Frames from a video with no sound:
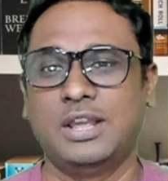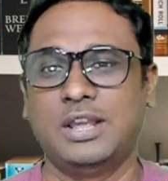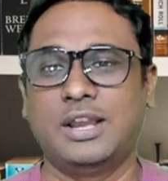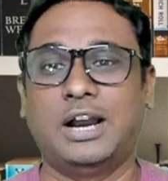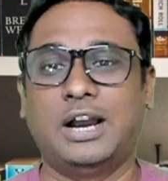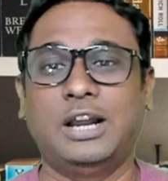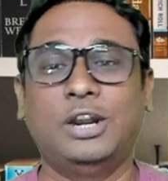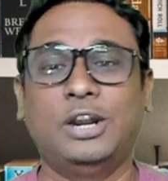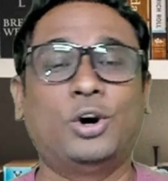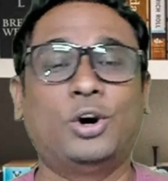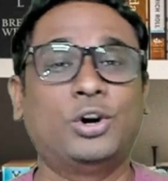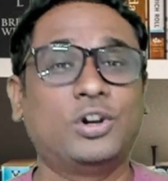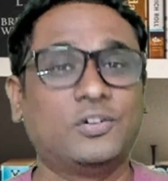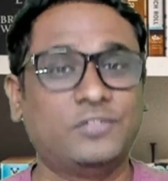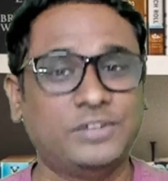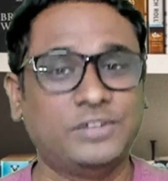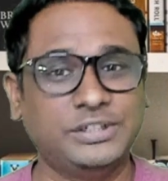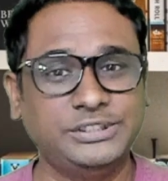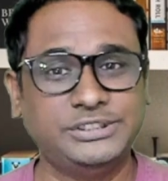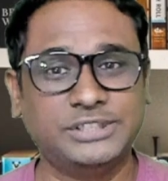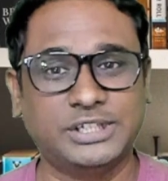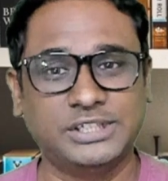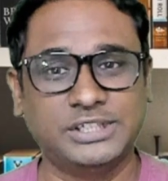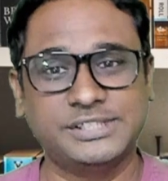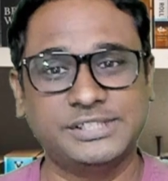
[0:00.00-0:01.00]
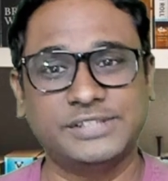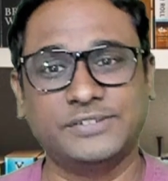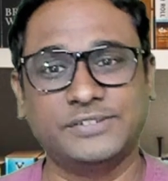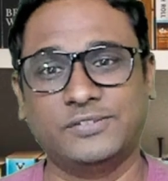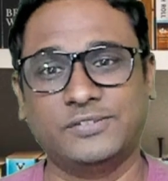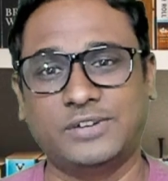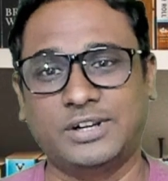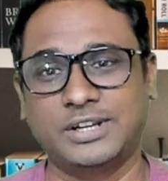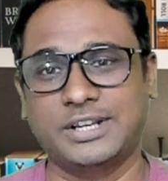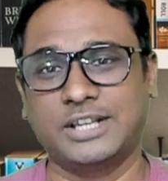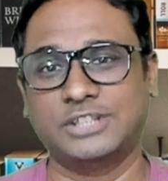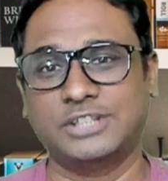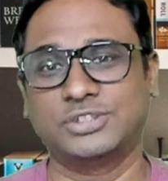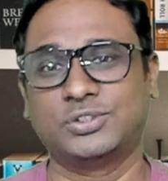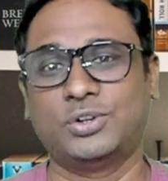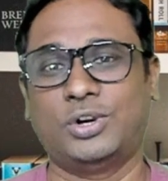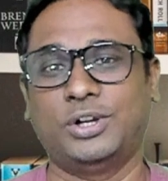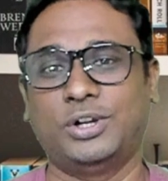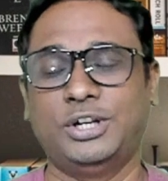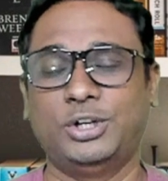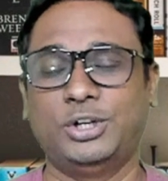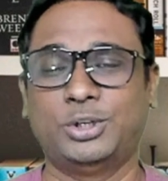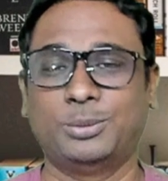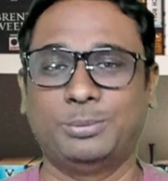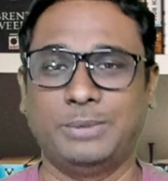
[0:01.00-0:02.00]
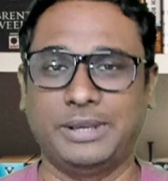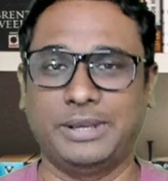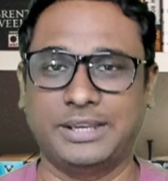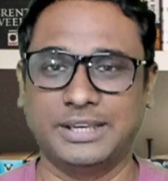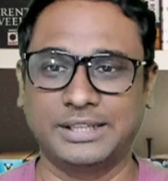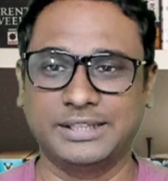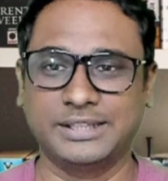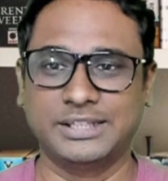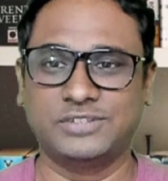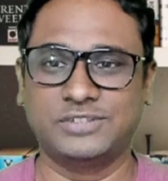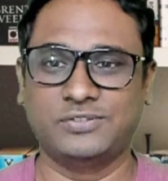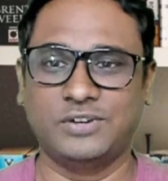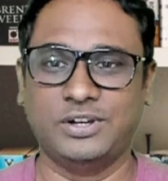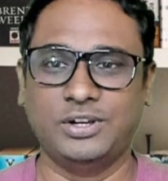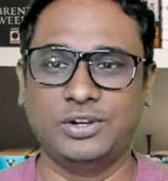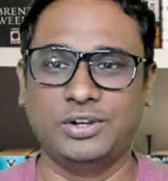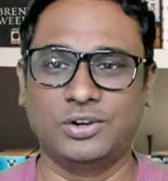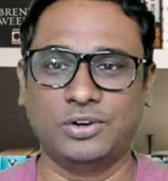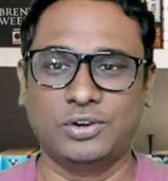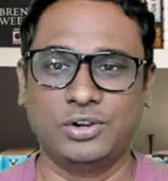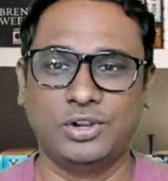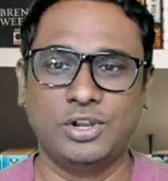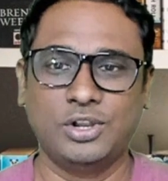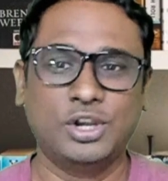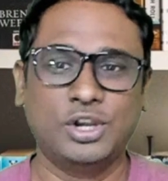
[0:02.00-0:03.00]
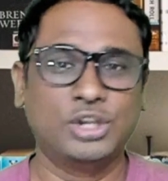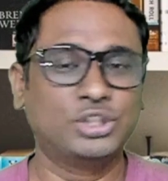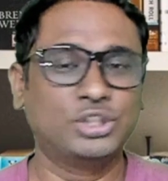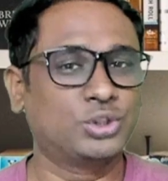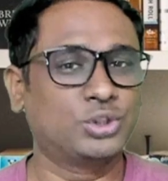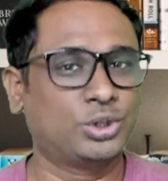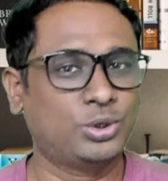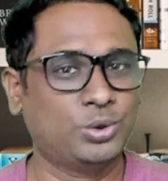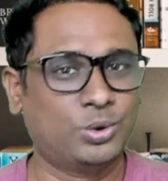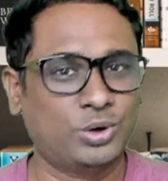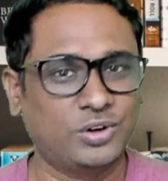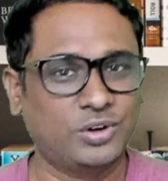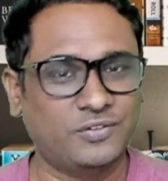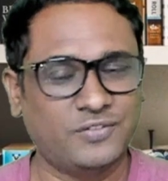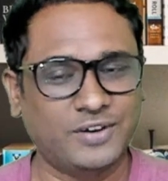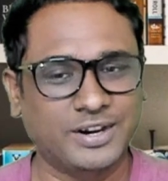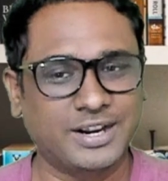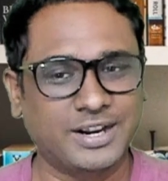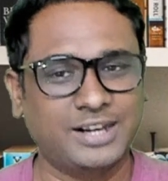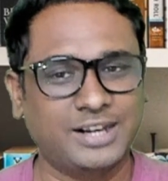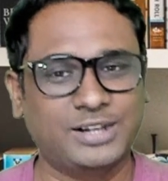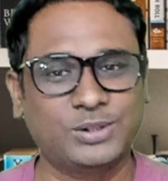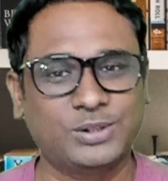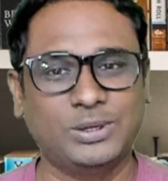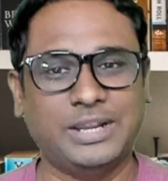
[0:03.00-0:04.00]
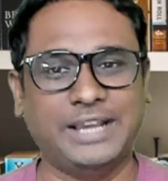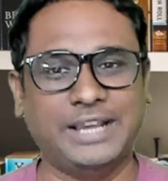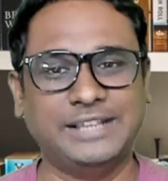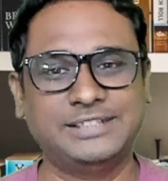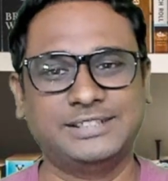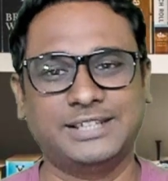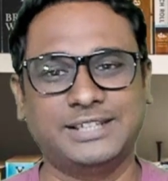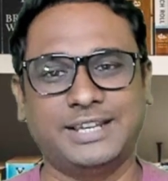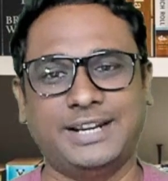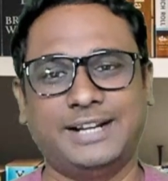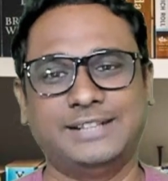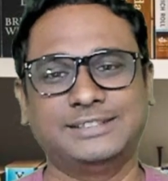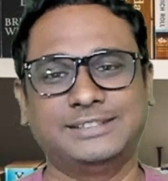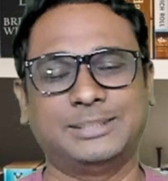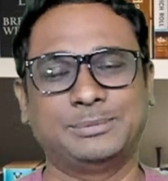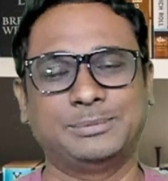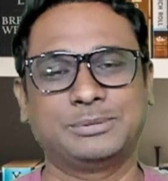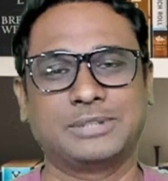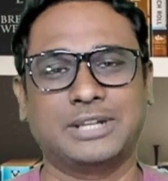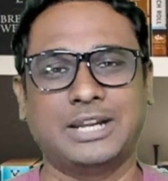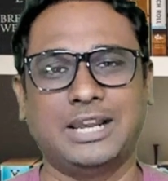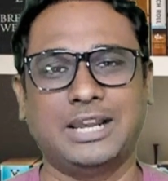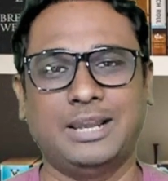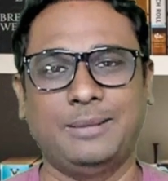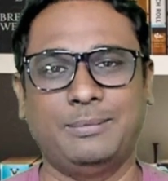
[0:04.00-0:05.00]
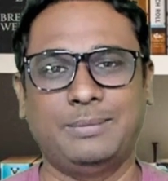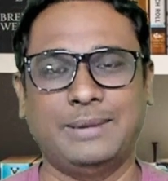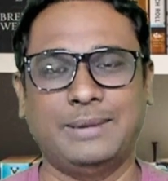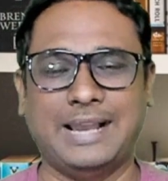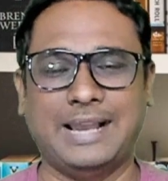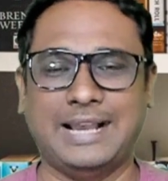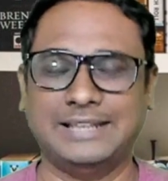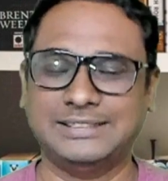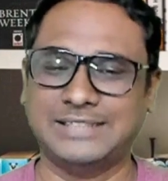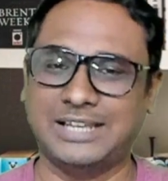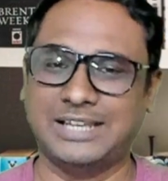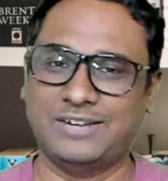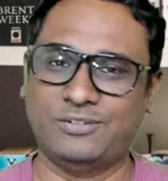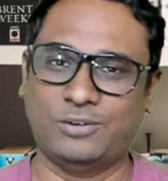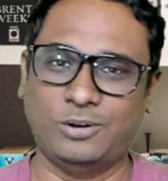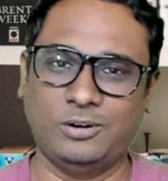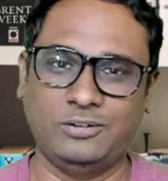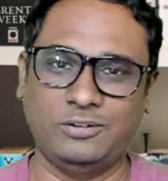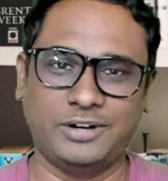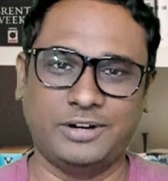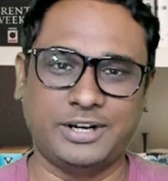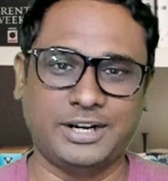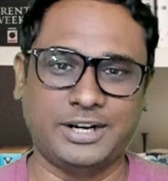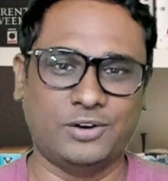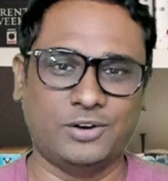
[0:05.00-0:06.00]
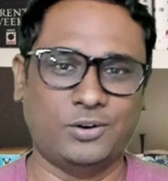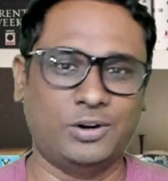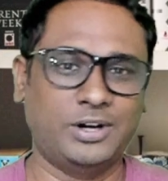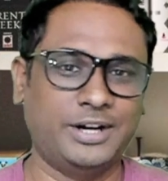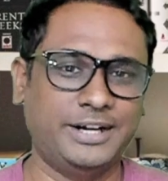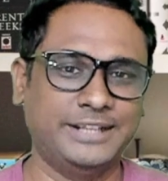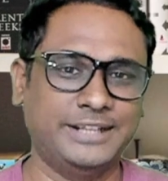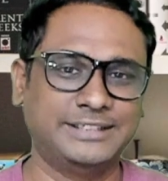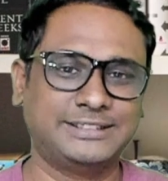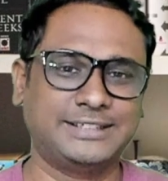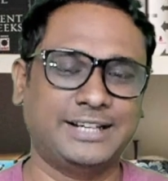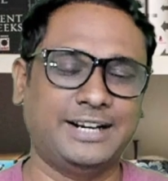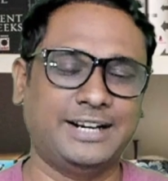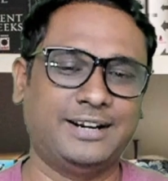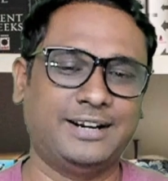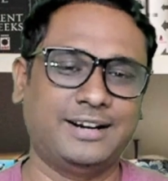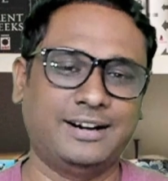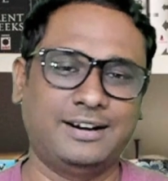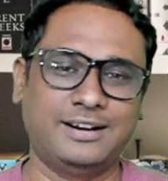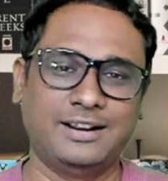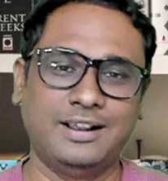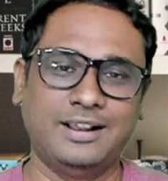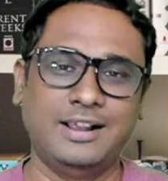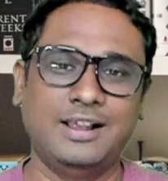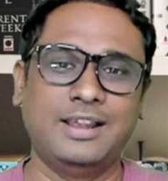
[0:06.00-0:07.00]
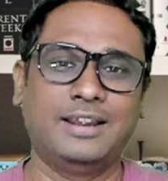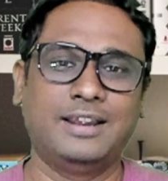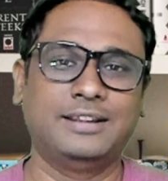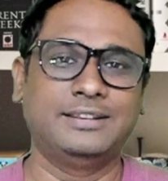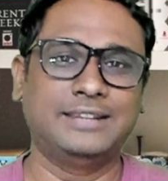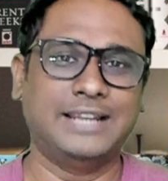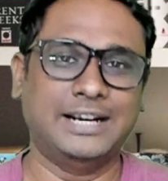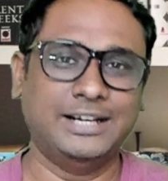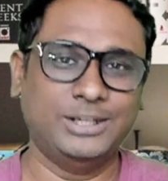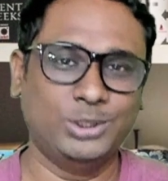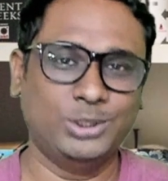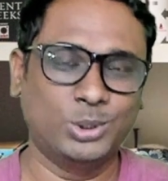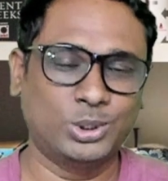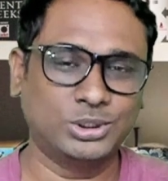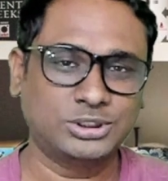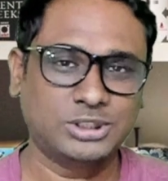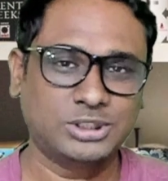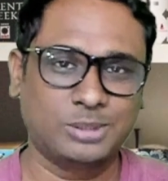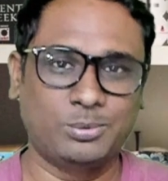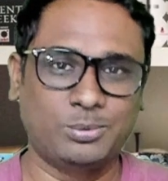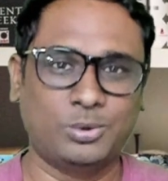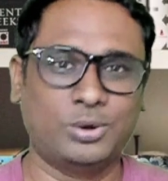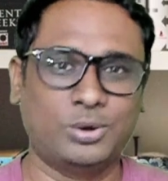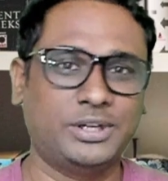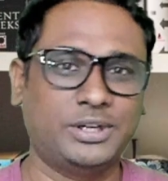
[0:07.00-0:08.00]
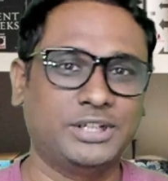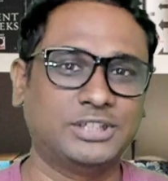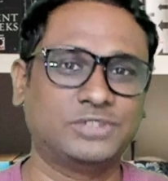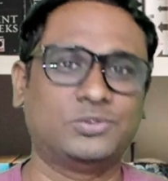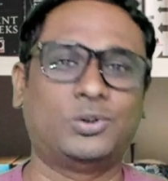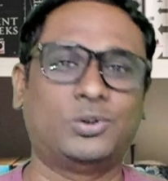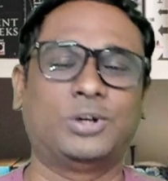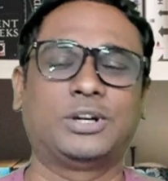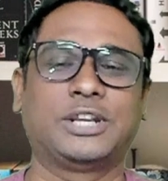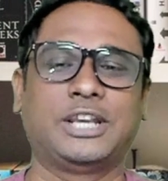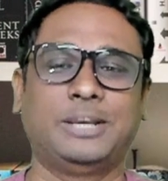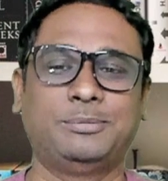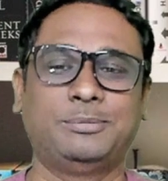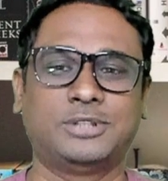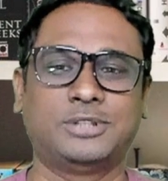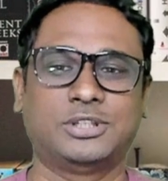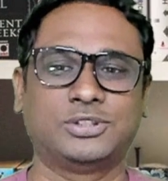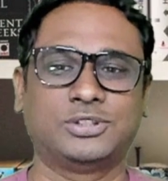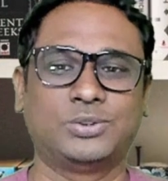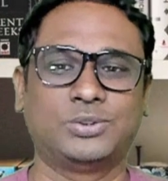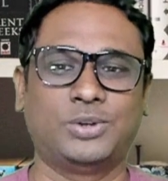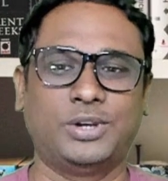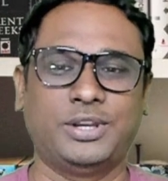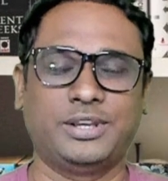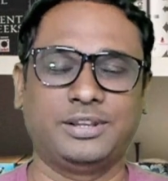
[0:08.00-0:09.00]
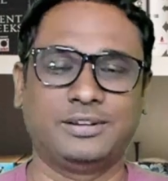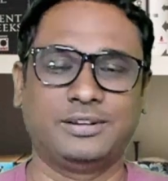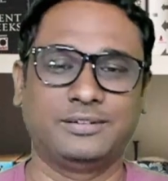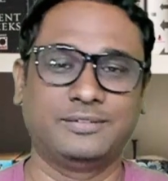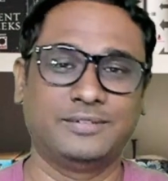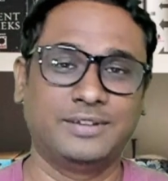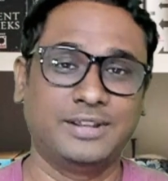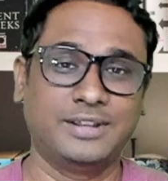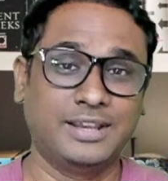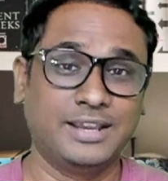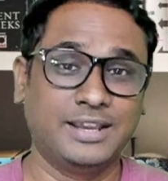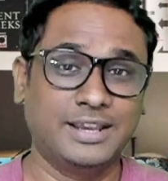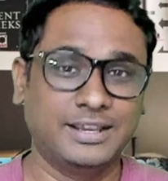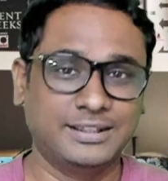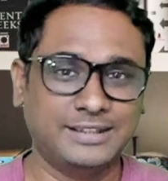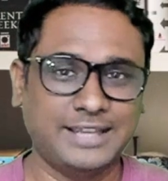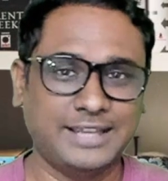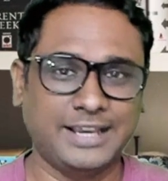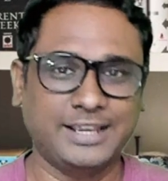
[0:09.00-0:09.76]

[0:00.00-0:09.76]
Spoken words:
A lot of research work has gone into making this video, so don't forget to like, share and subscribe. As I have already stated, that your support is what keeps us going. Thank